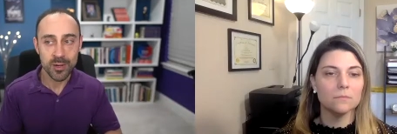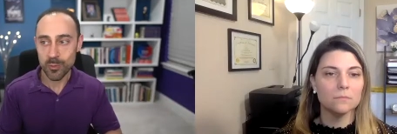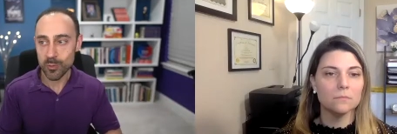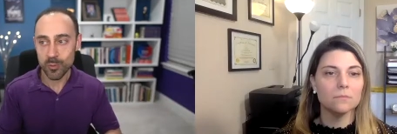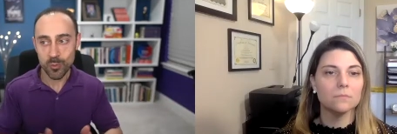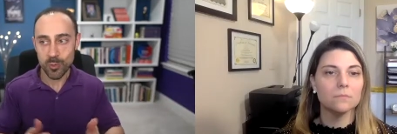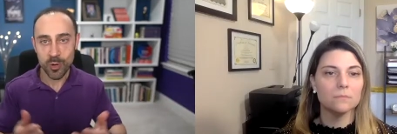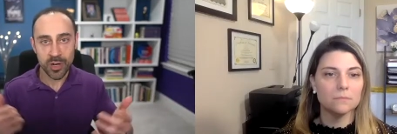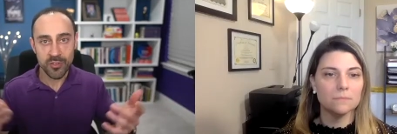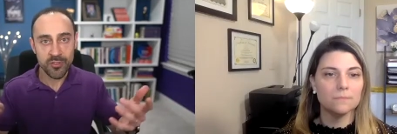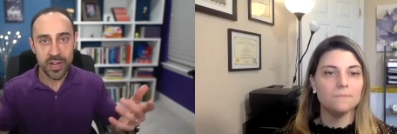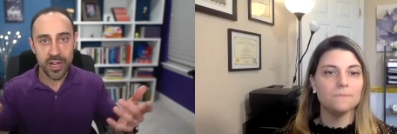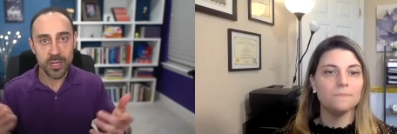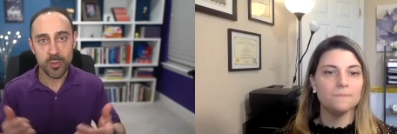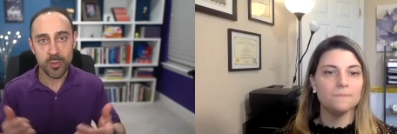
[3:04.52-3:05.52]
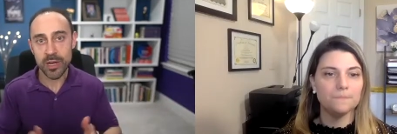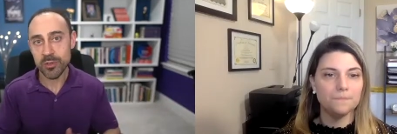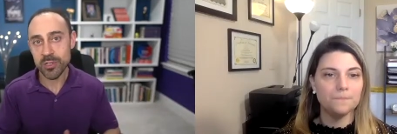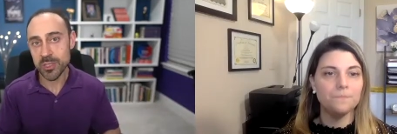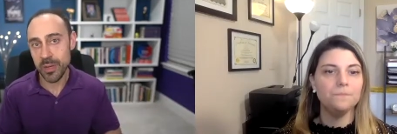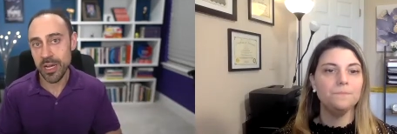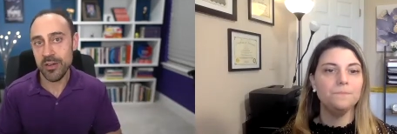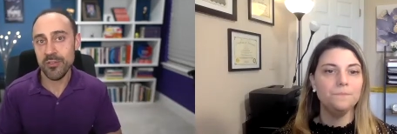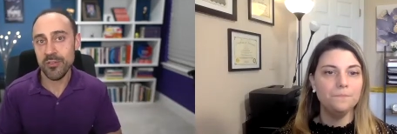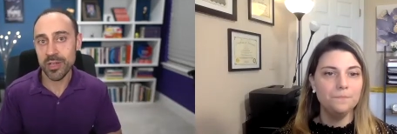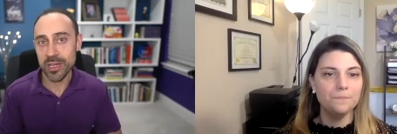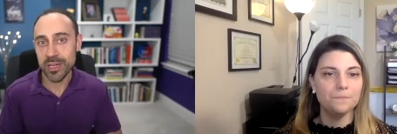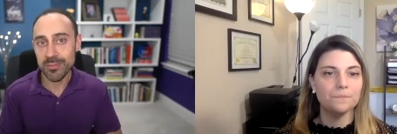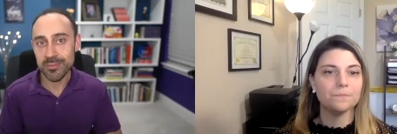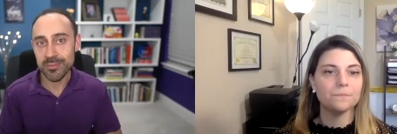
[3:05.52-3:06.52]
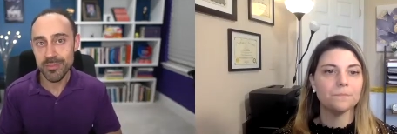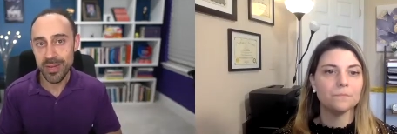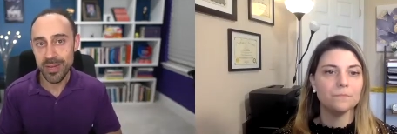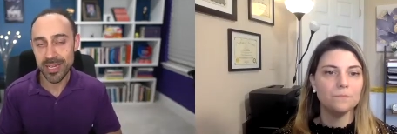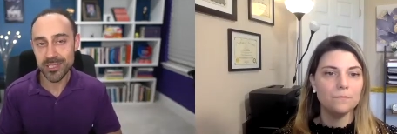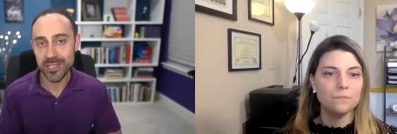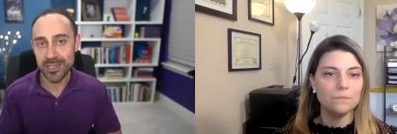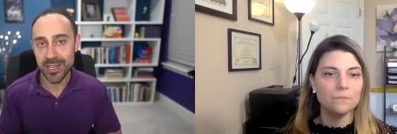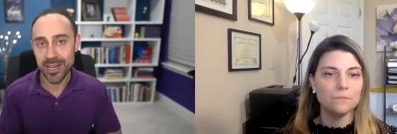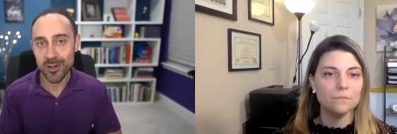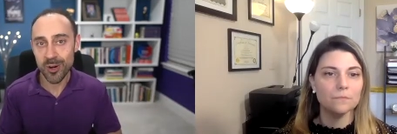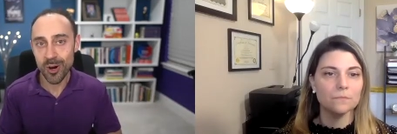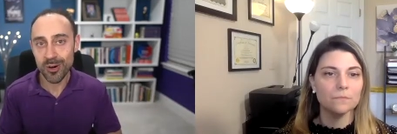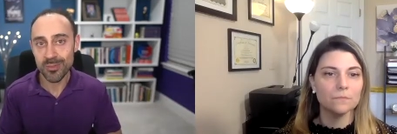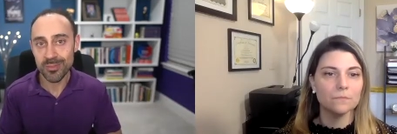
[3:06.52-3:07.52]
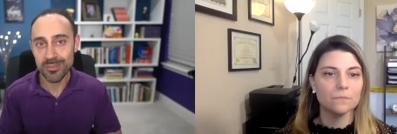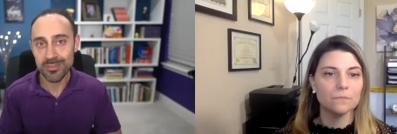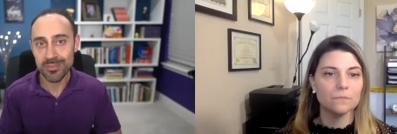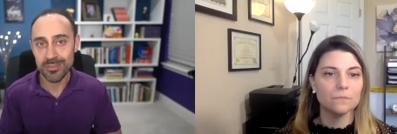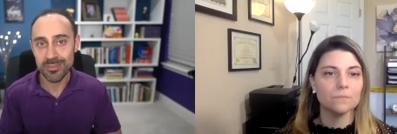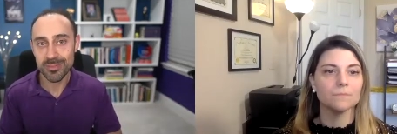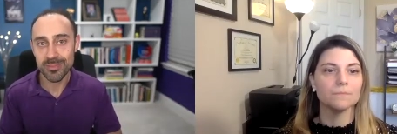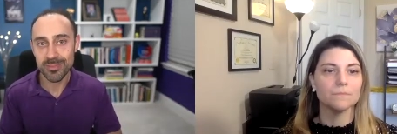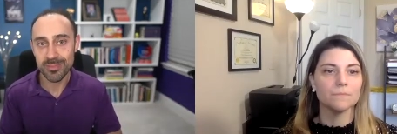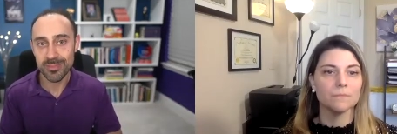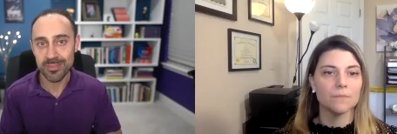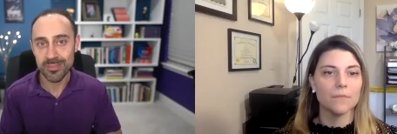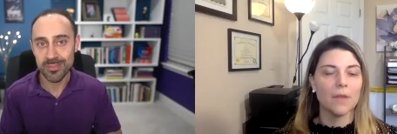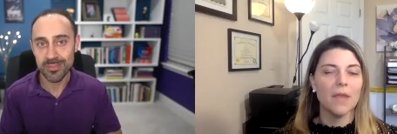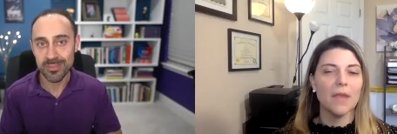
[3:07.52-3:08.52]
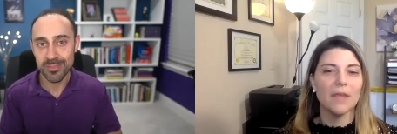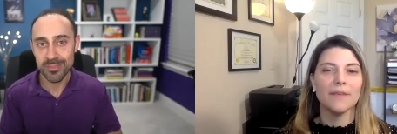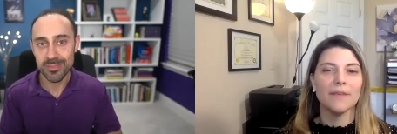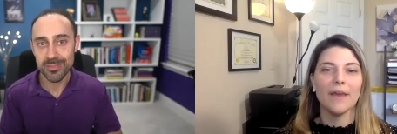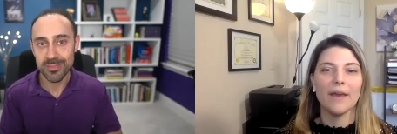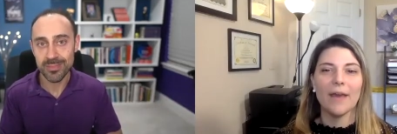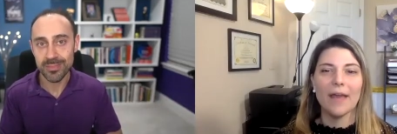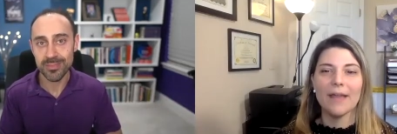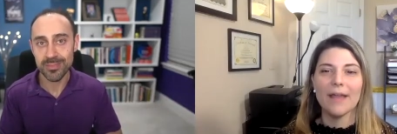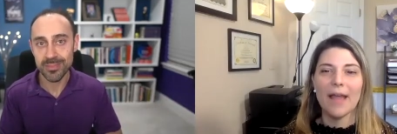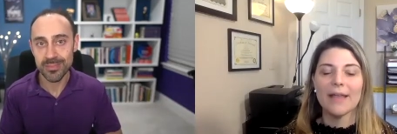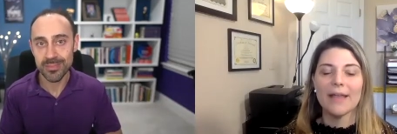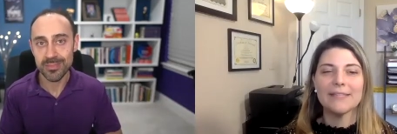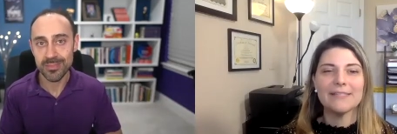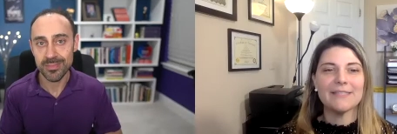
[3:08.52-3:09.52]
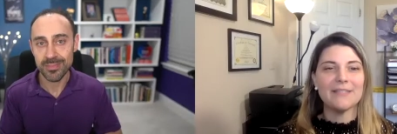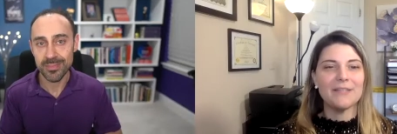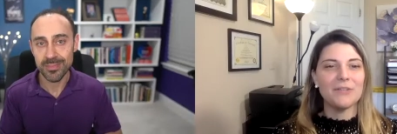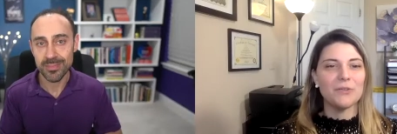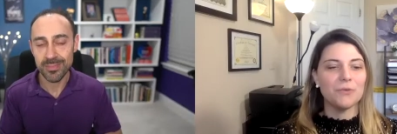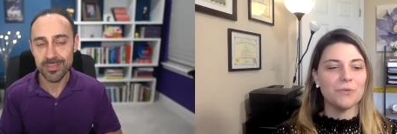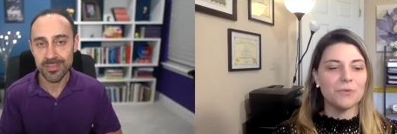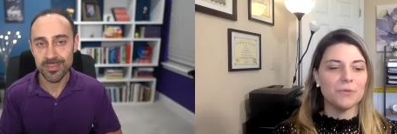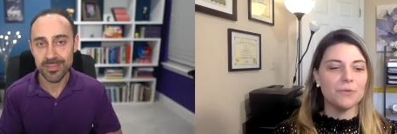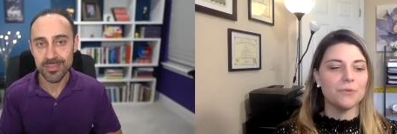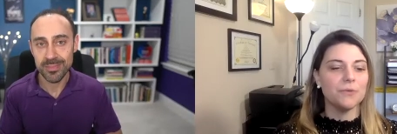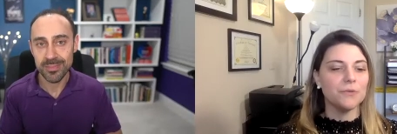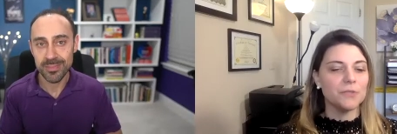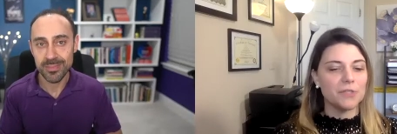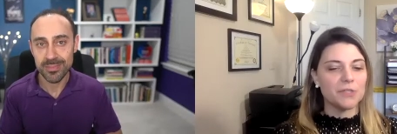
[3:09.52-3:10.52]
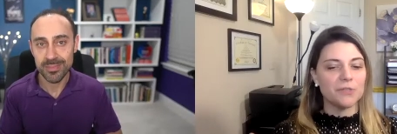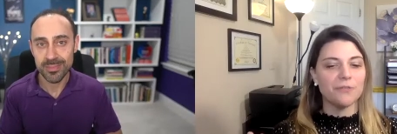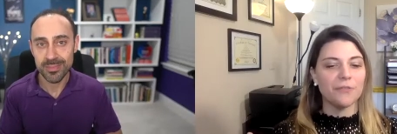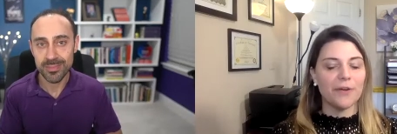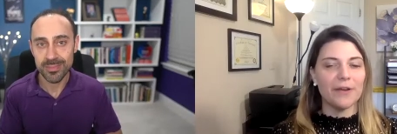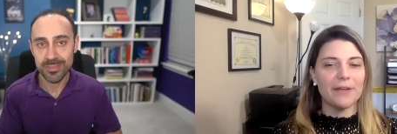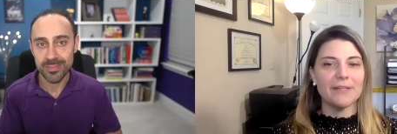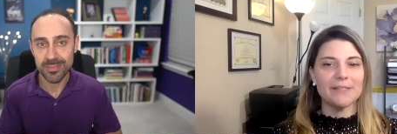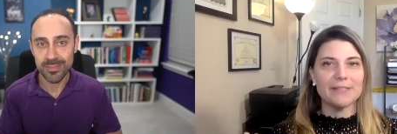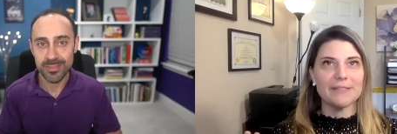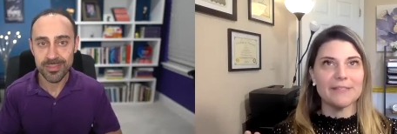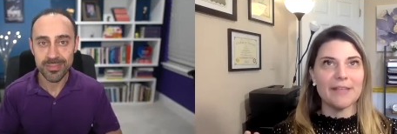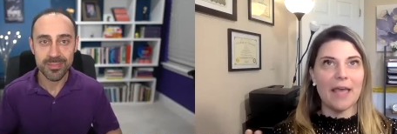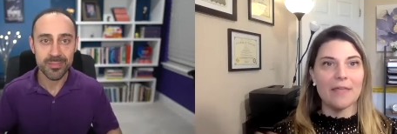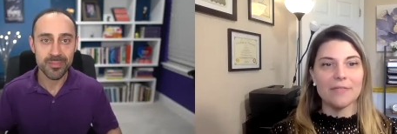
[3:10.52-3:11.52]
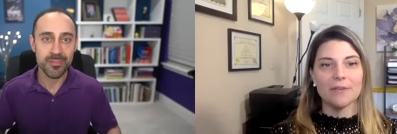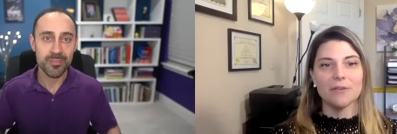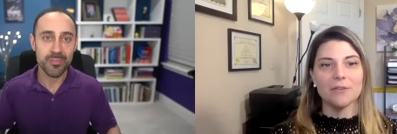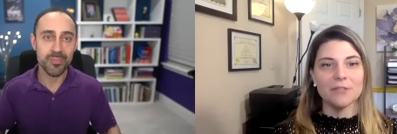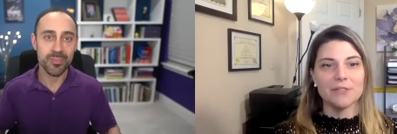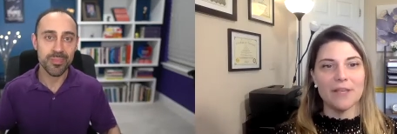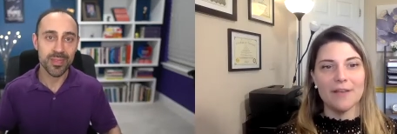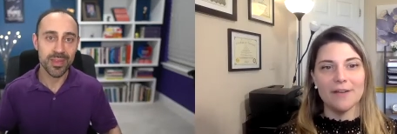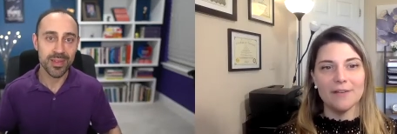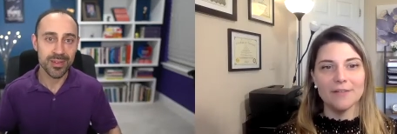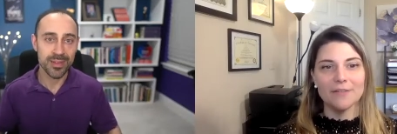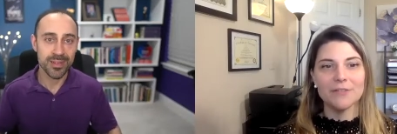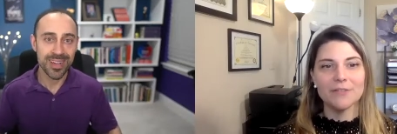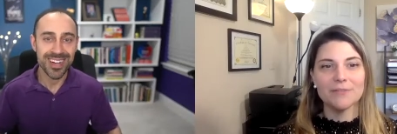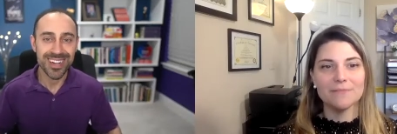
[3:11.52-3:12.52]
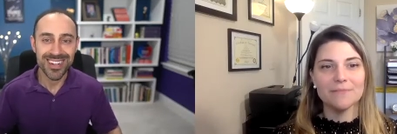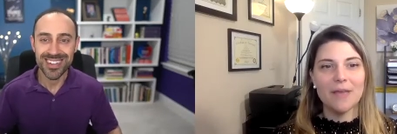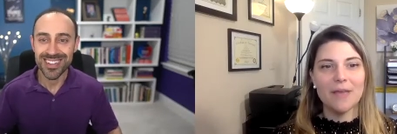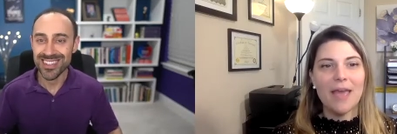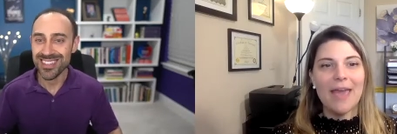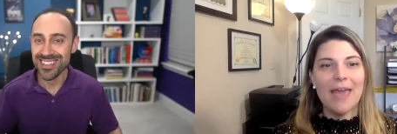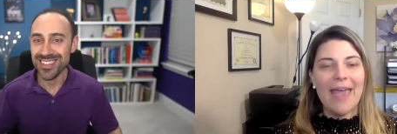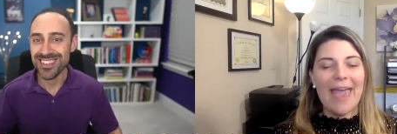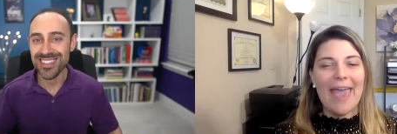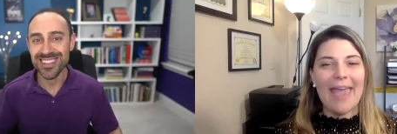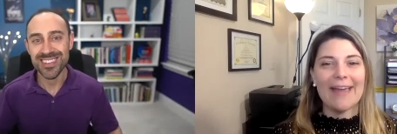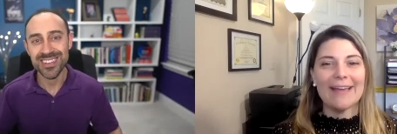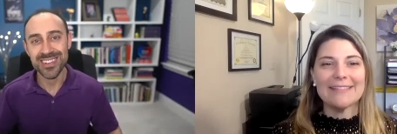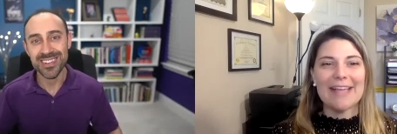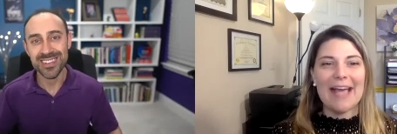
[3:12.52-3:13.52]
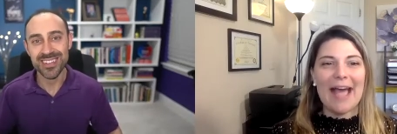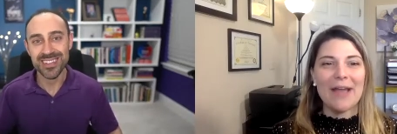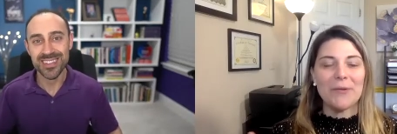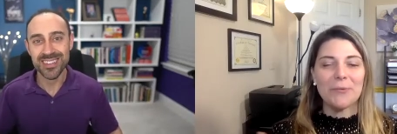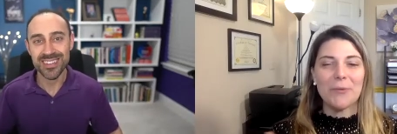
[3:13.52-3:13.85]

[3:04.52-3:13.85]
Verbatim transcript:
Speaker 1: we're going to find a way to respectfully exit that call.
Speaker 2: Mm. Yeah, I, I see you you use this phrase ethical sales and I,